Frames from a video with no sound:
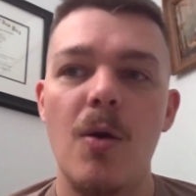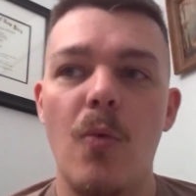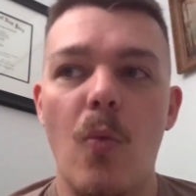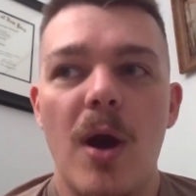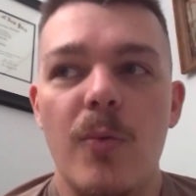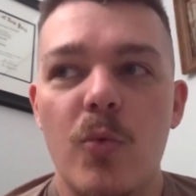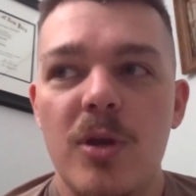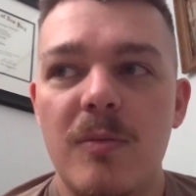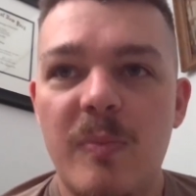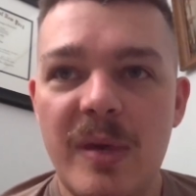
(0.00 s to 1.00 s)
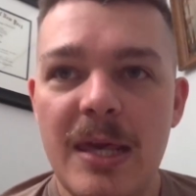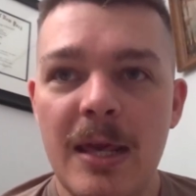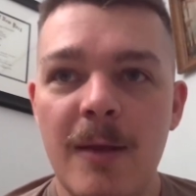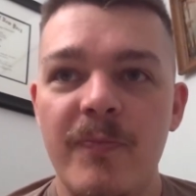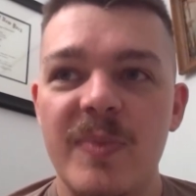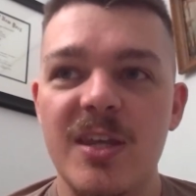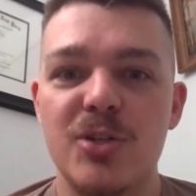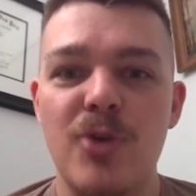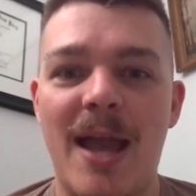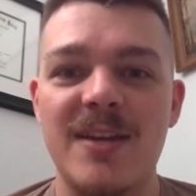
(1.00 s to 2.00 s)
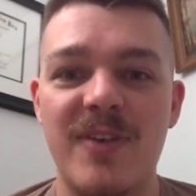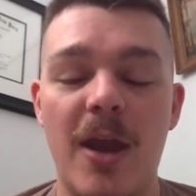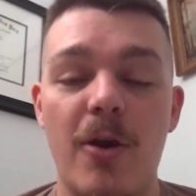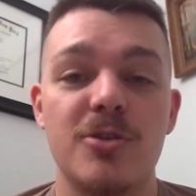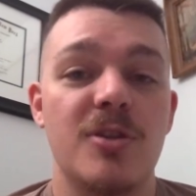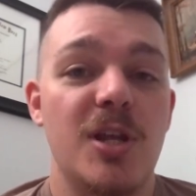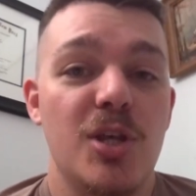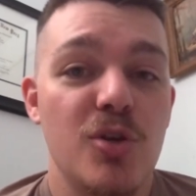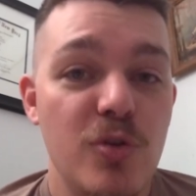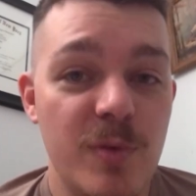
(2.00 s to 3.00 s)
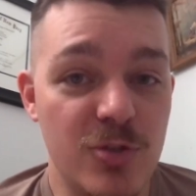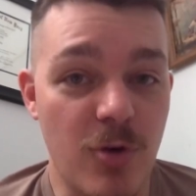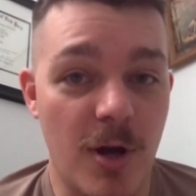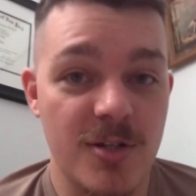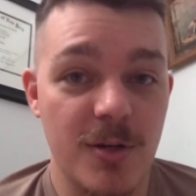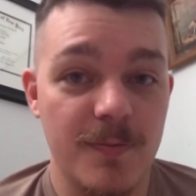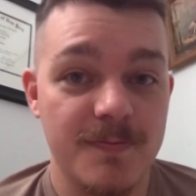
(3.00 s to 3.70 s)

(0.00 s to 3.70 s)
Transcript: what would be the attractive character that you'd be drawn to.